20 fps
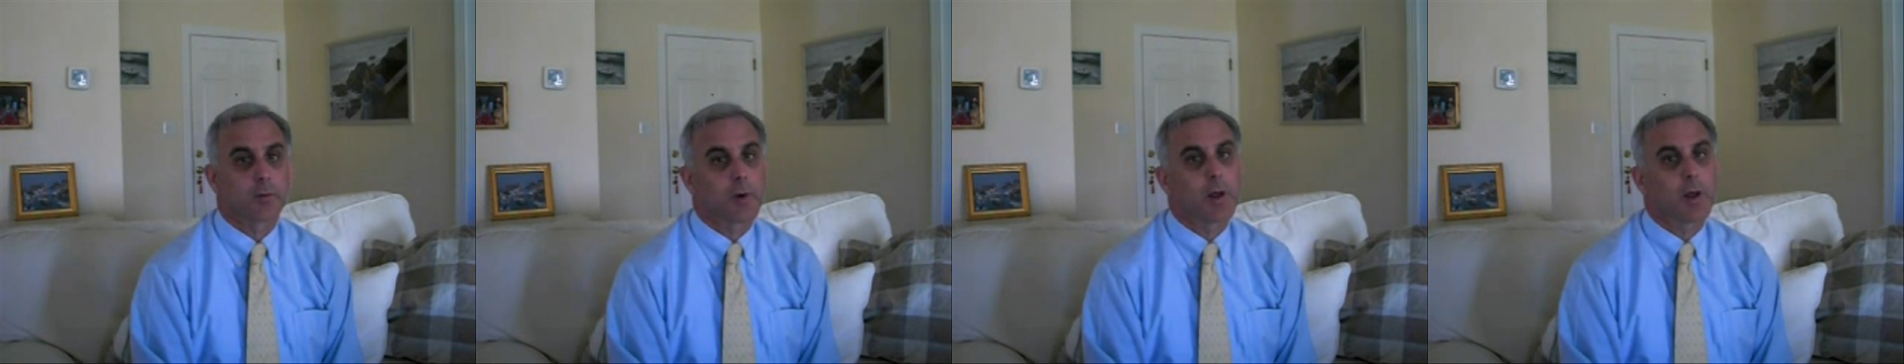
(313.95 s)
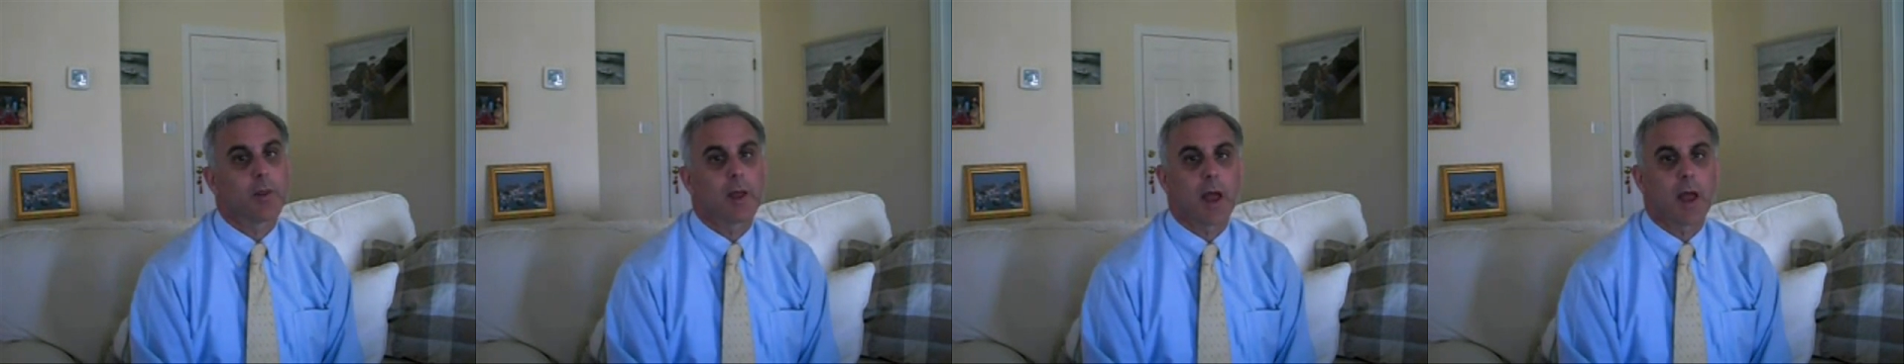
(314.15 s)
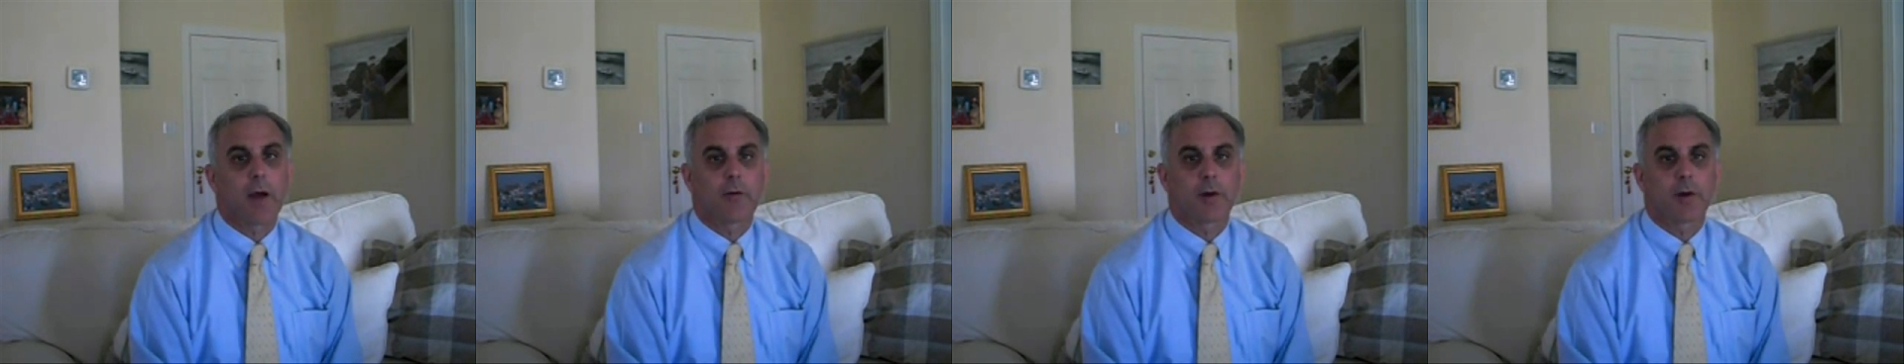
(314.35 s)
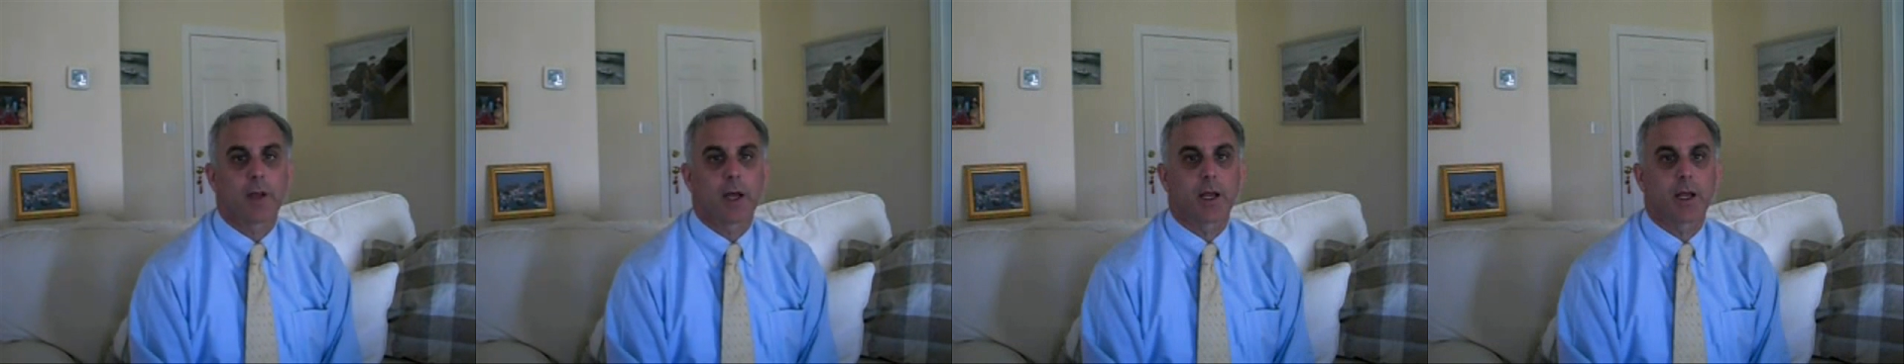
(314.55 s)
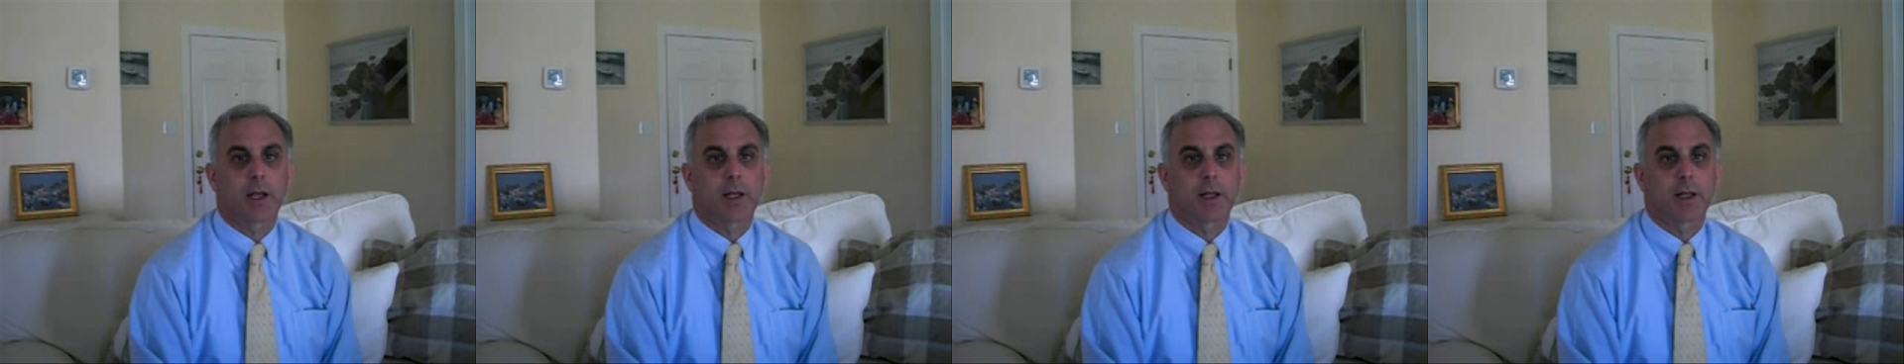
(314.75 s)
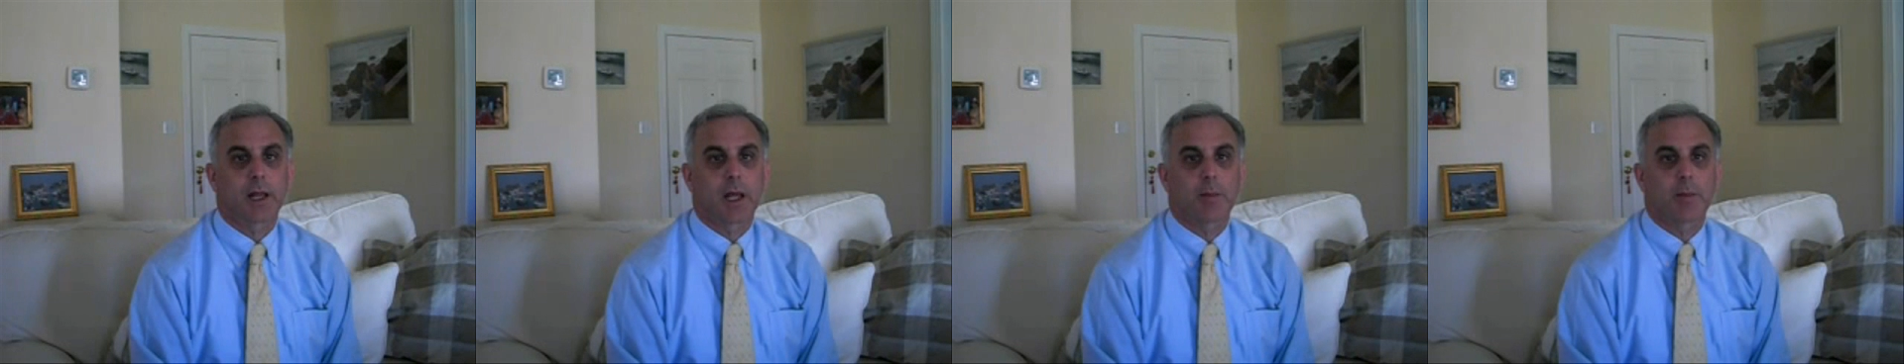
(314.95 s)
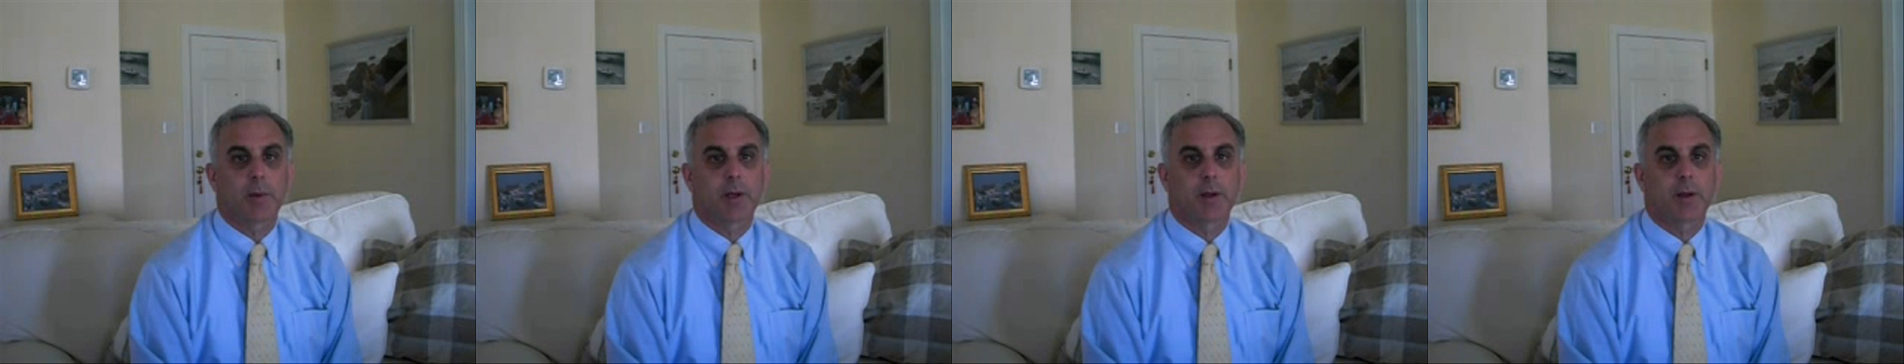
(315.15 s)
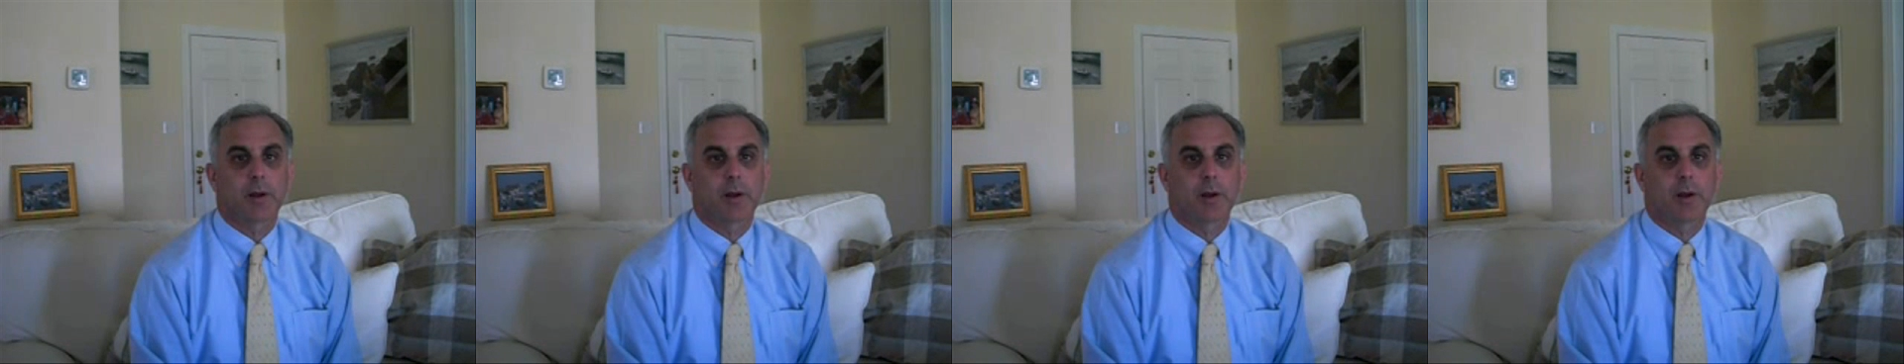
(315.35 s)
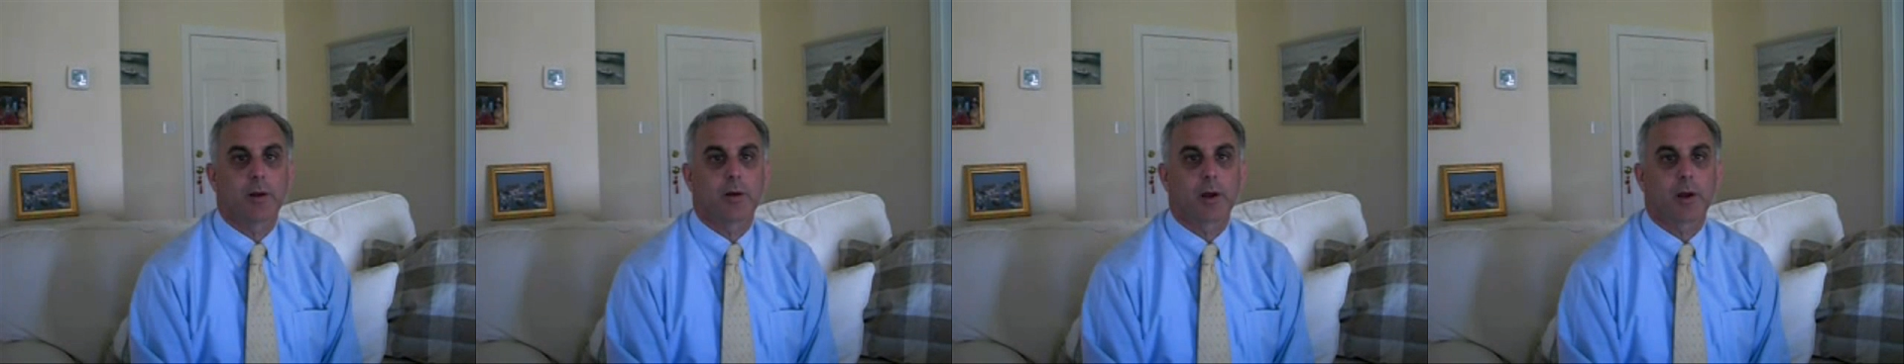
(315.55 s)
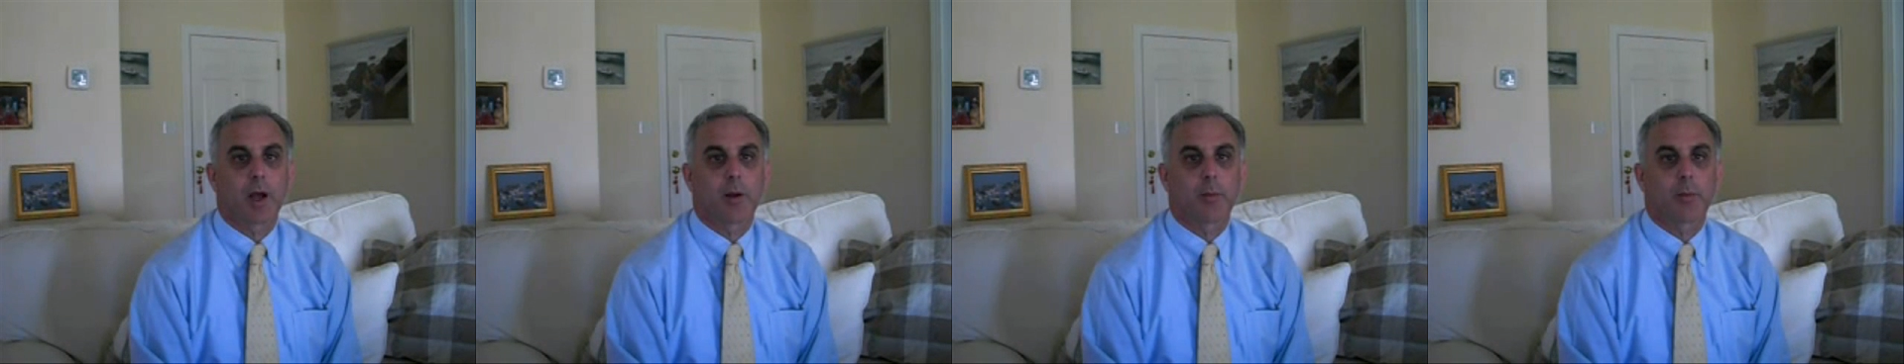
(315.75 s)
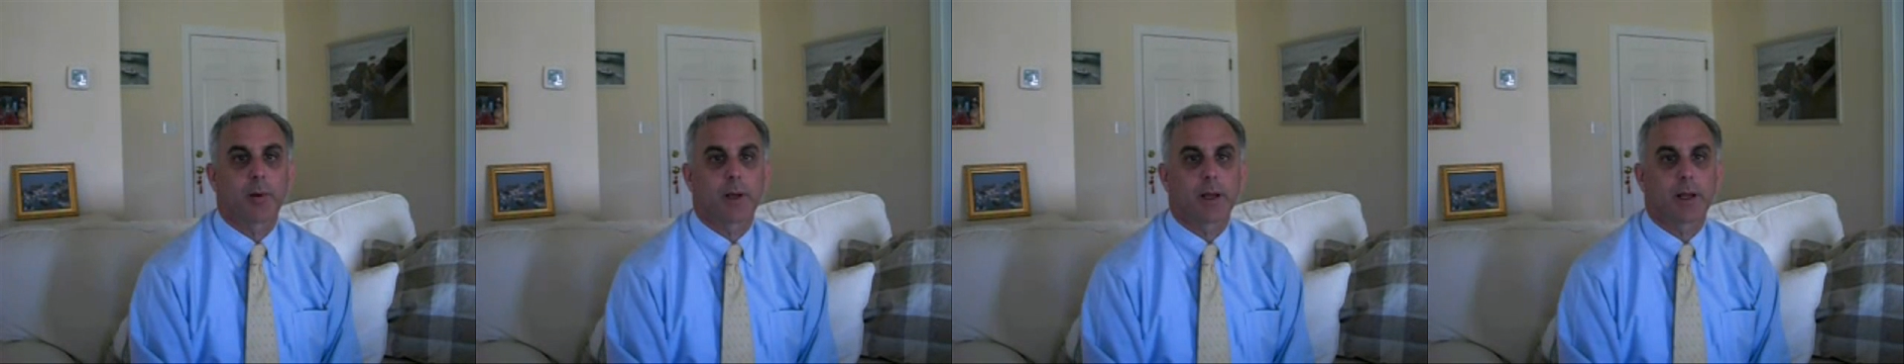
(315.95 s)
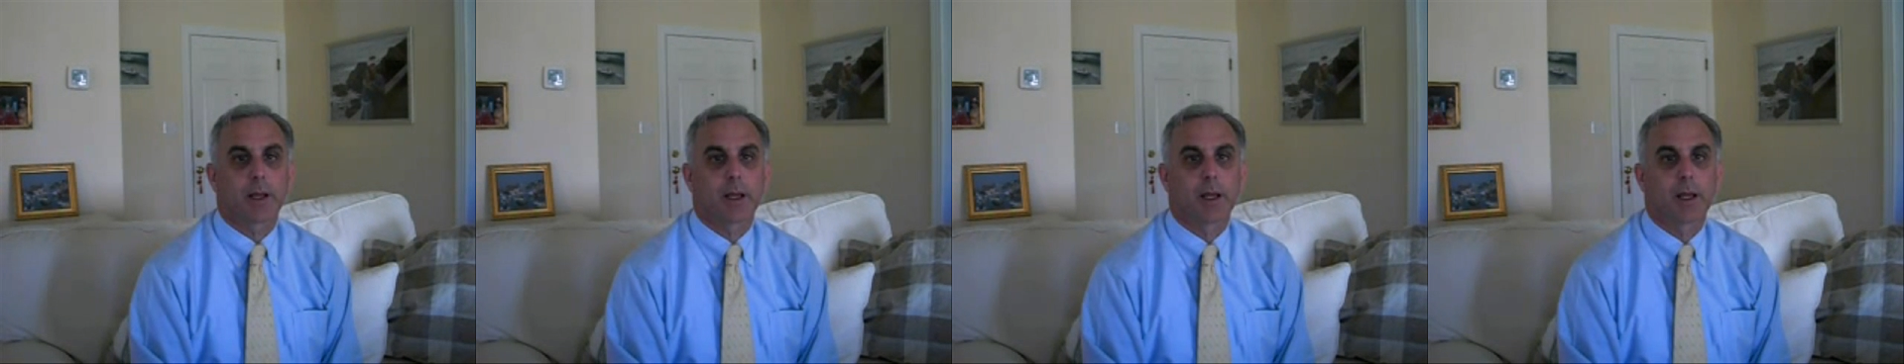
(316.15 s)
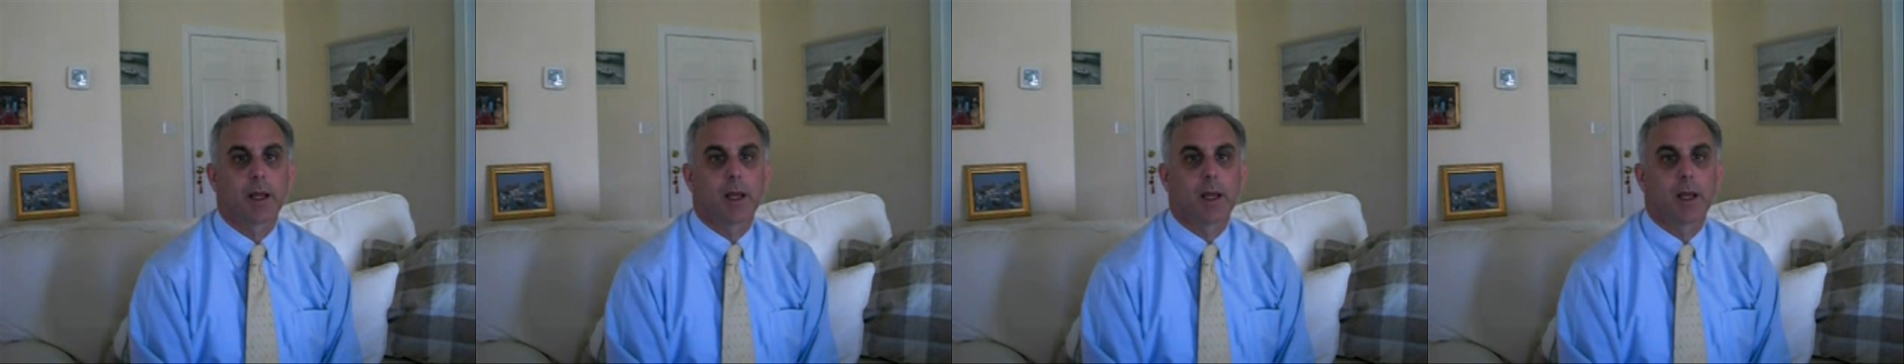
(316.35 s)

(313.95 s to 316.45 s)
well, they have a claim in your company.